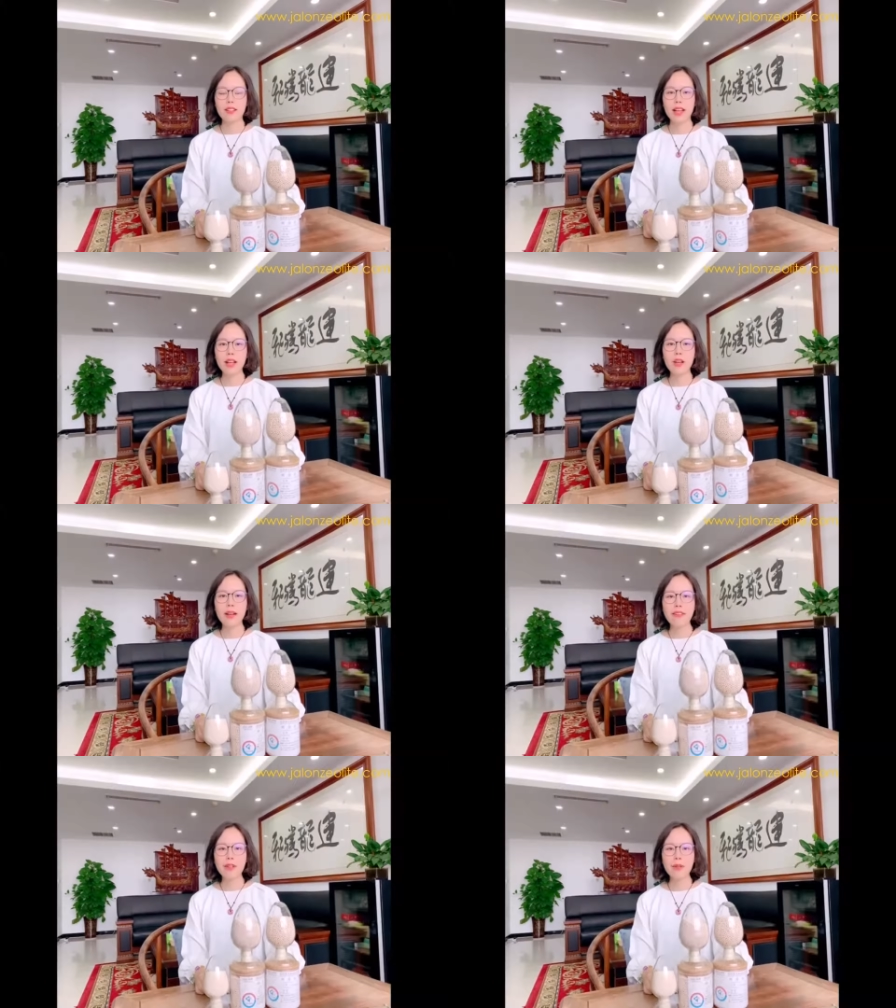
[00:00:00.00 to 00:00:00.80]
Hello
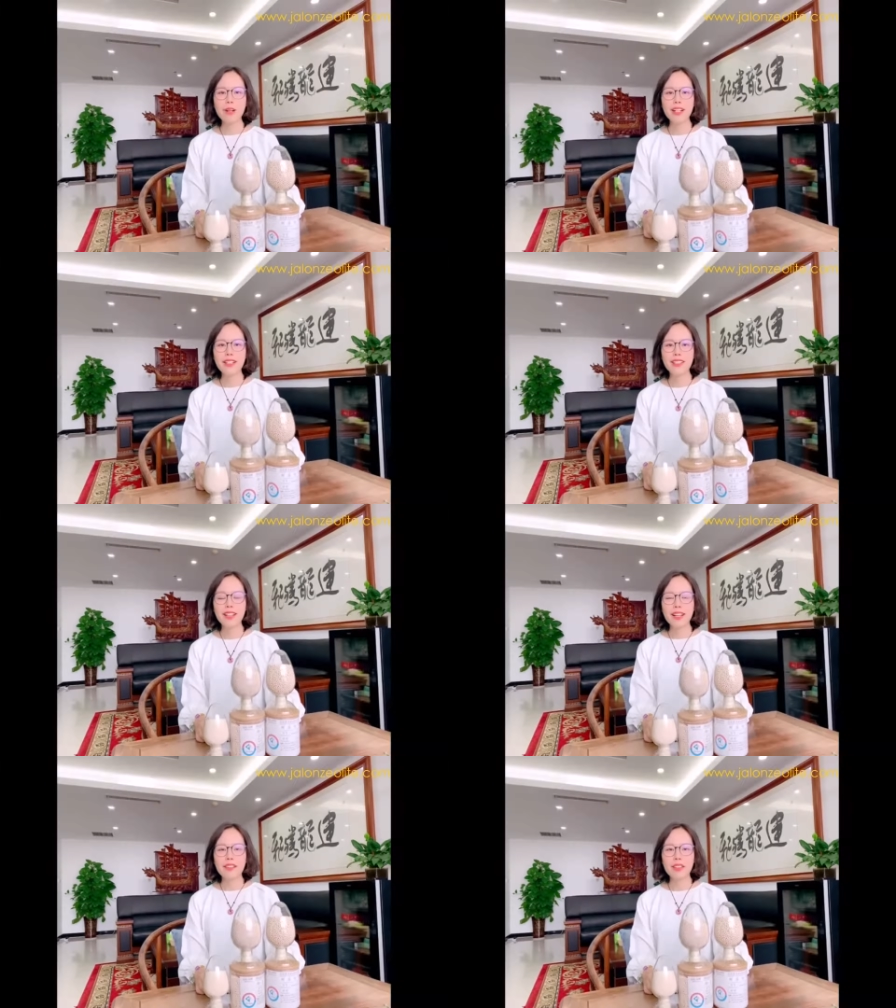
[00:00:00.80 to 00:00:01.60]
everyone,
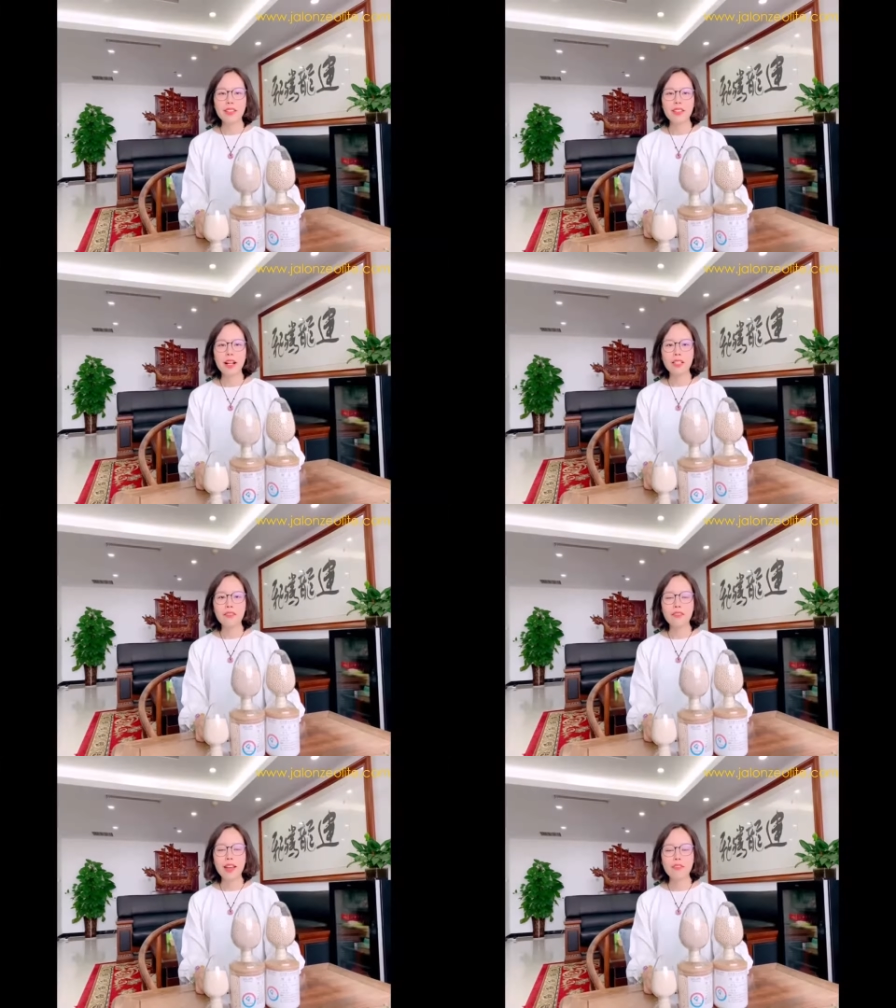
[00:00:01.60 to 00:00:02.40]
this is
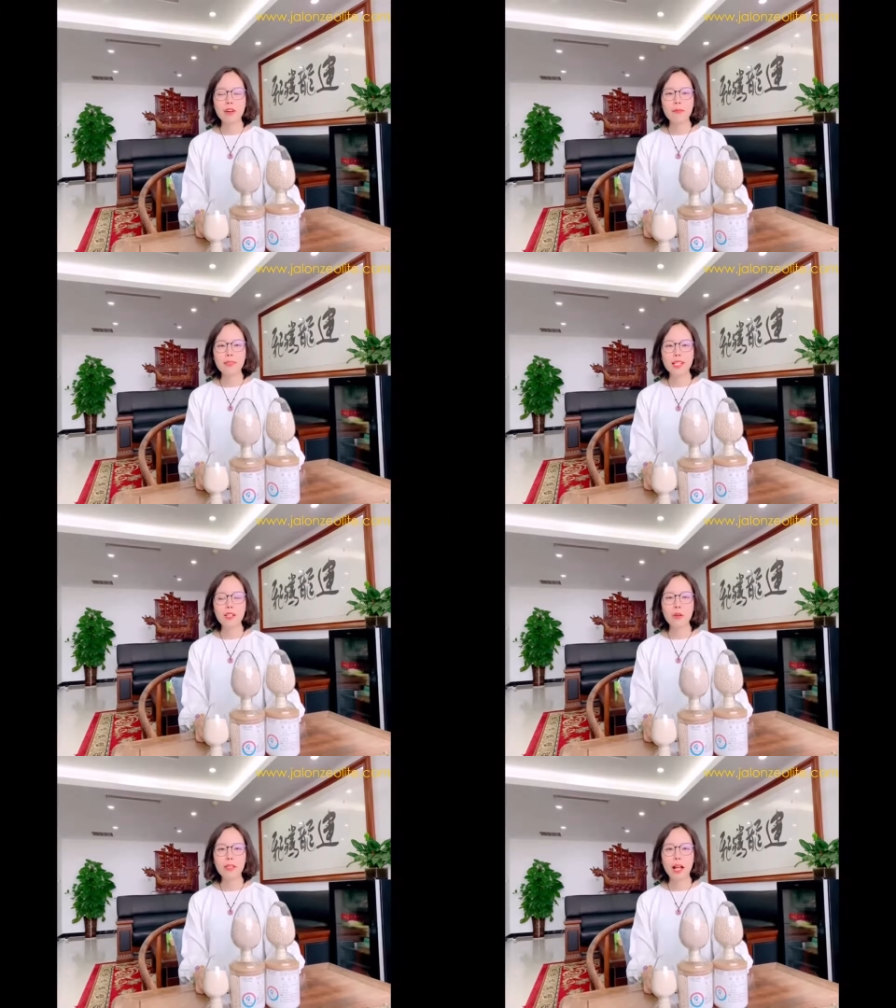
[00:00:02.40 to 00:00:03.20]
Olivia from
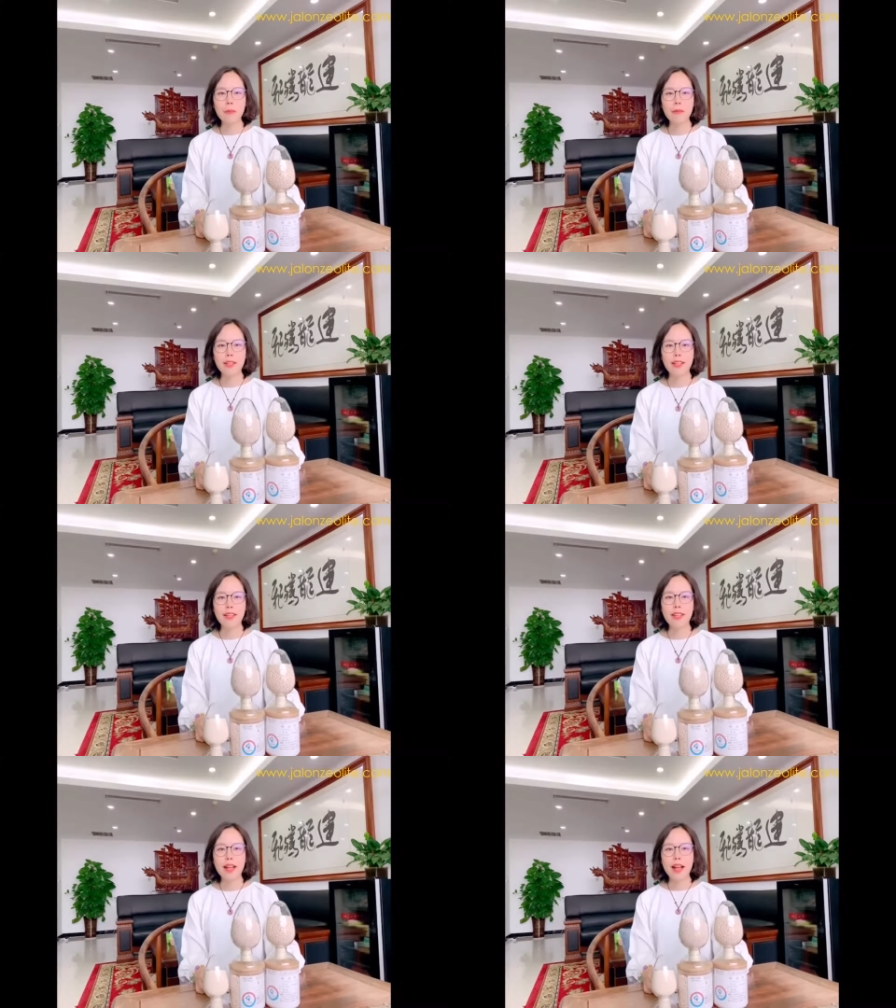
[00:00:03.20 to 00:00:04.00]
Jalon
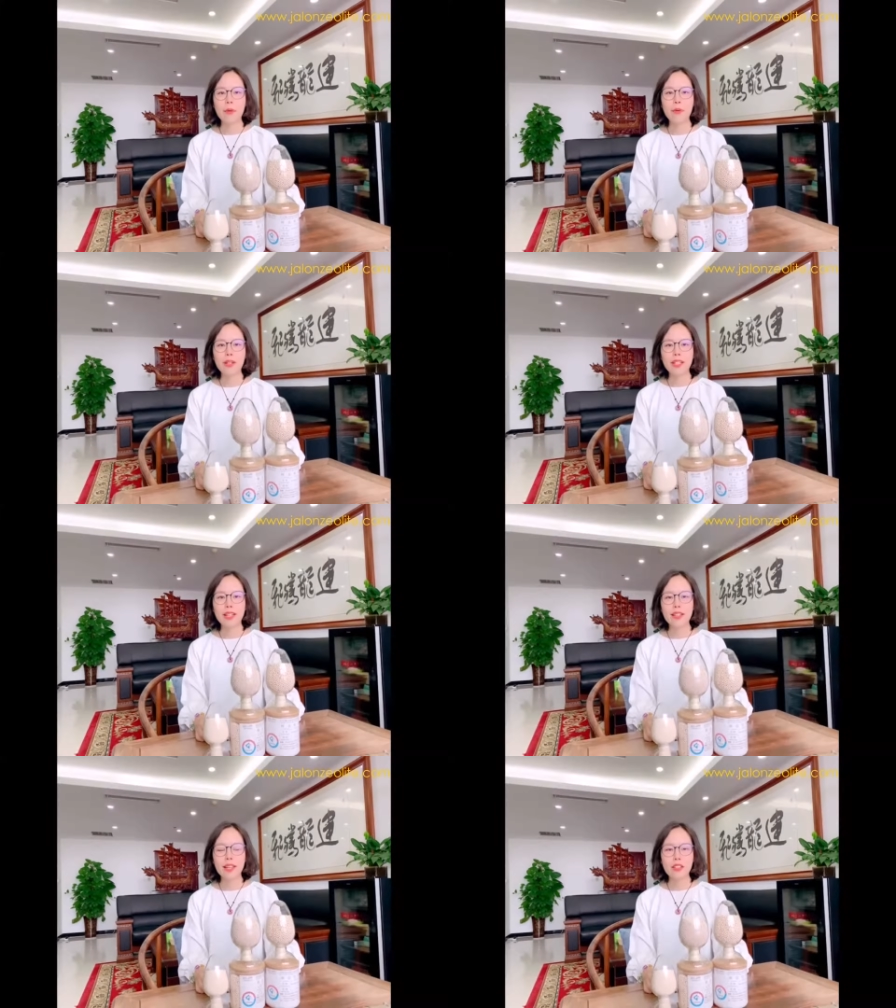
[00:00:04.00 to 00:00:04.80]
Company. I work
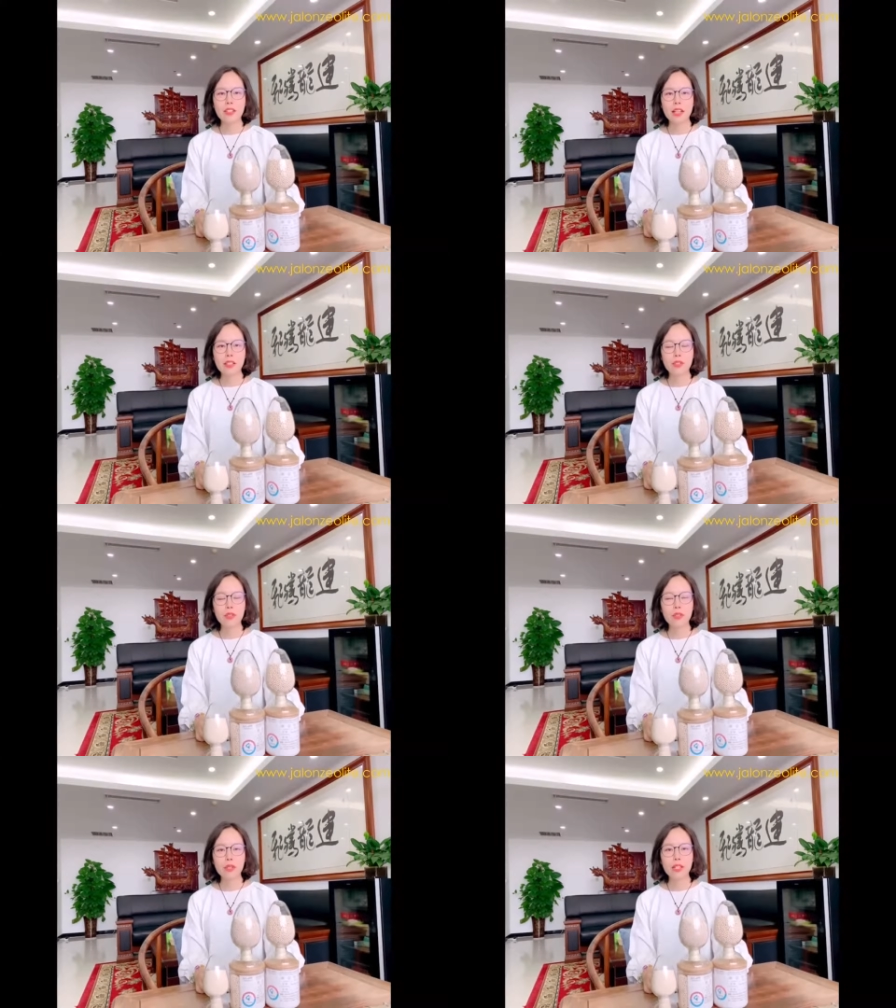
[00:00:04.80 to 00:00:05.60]
in the
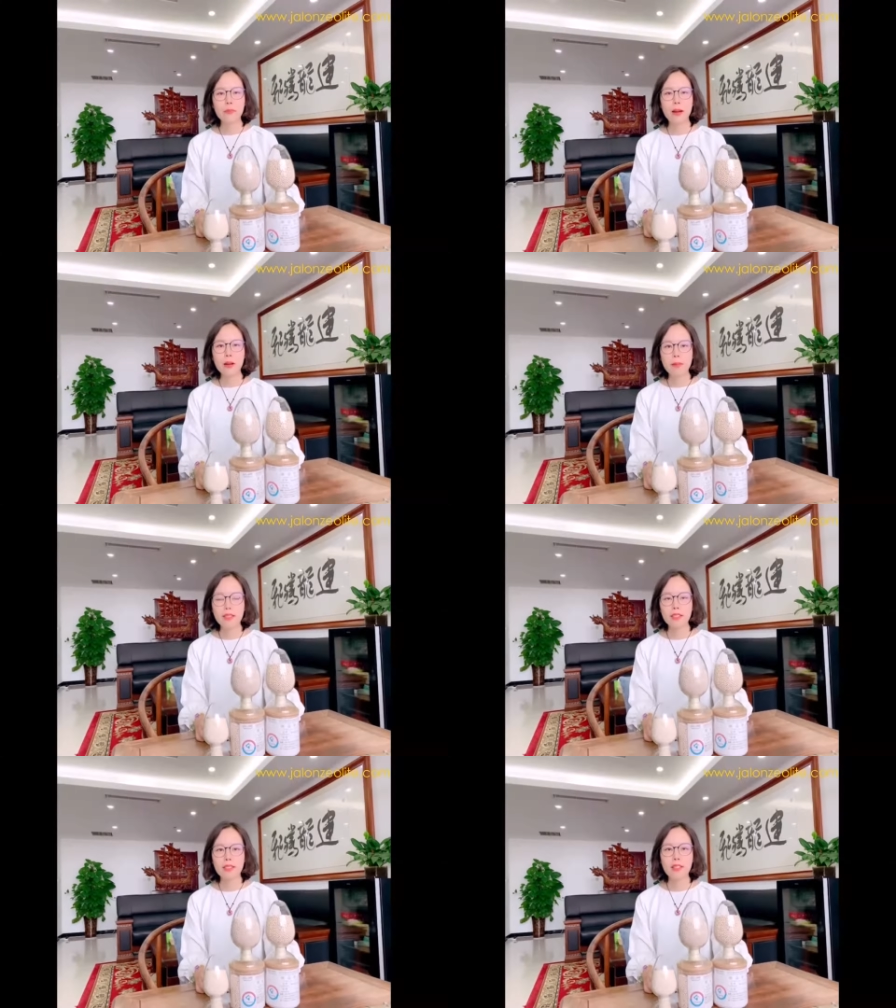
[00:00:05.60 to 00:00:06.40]
International Trade
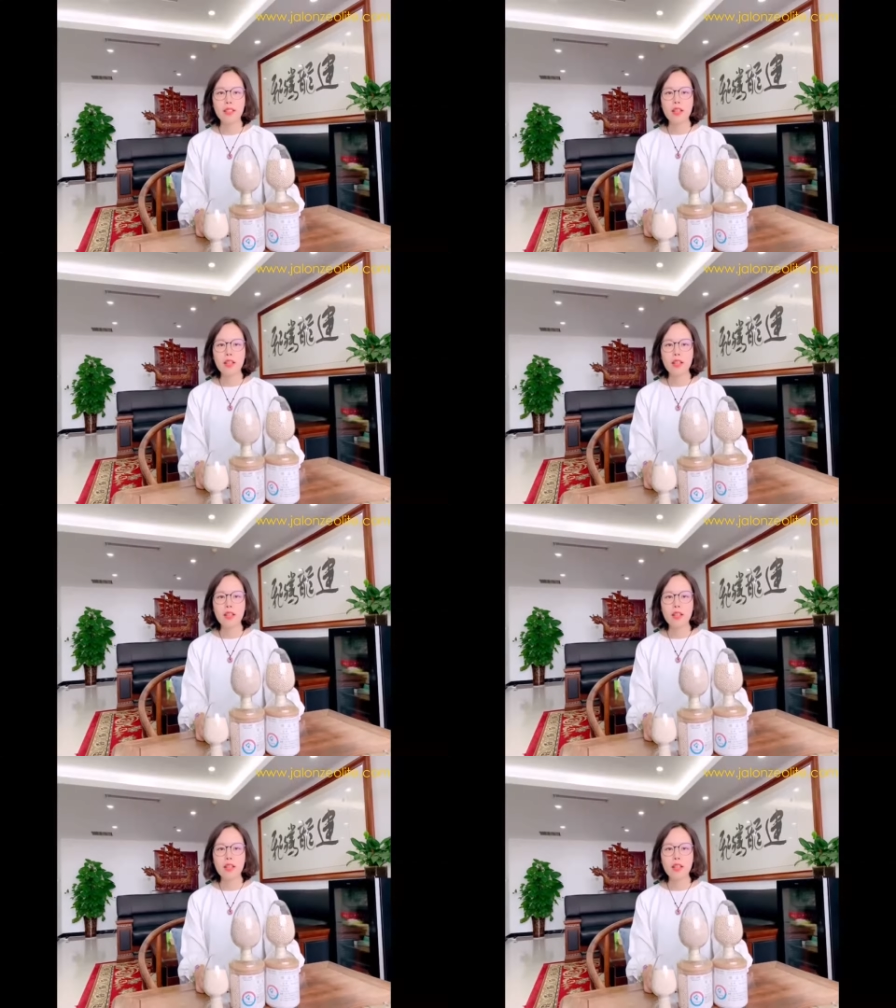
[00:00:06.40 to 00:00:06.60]
Department.